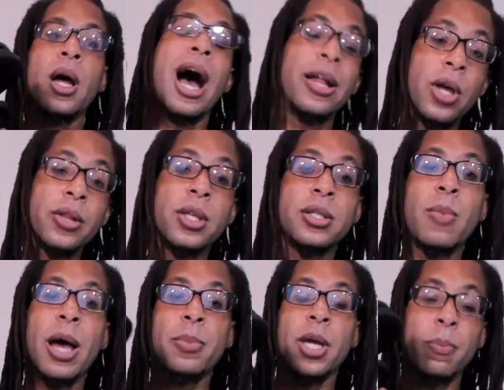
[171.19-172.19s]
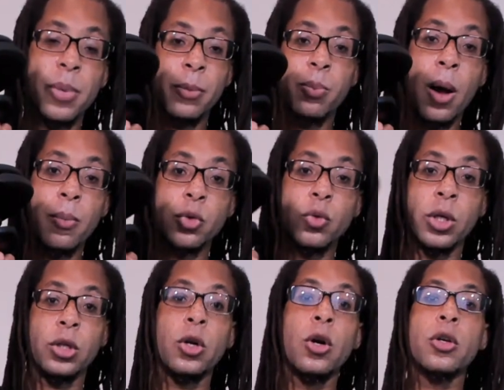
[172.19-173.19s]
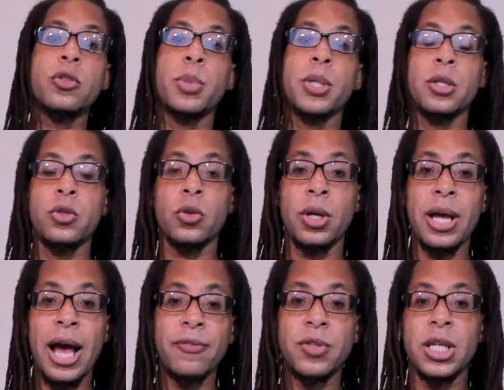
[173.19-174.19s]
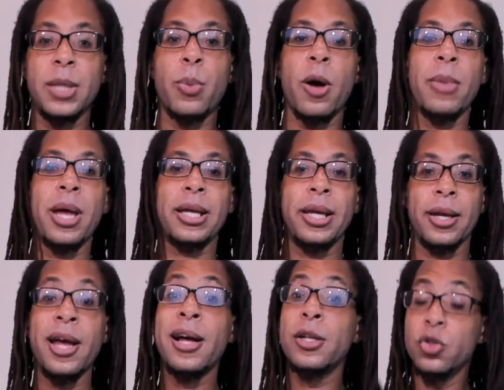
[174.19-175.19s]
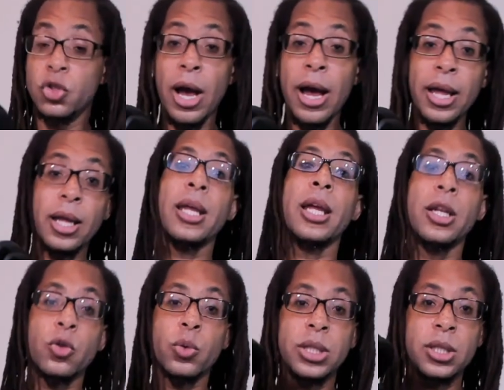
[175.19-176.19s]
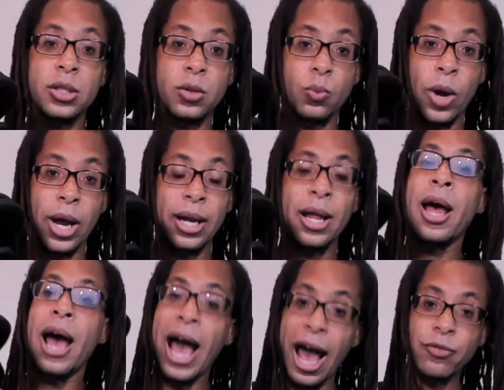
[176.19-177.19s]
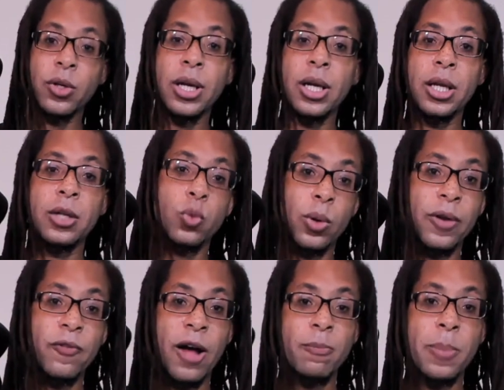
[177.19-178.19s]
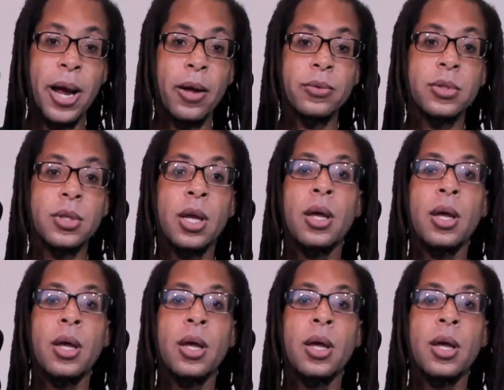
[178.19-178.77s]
I thought this might be a big problem doing curls because you're gonna have to keep on making giant increases in weight after hitting 25 pounds.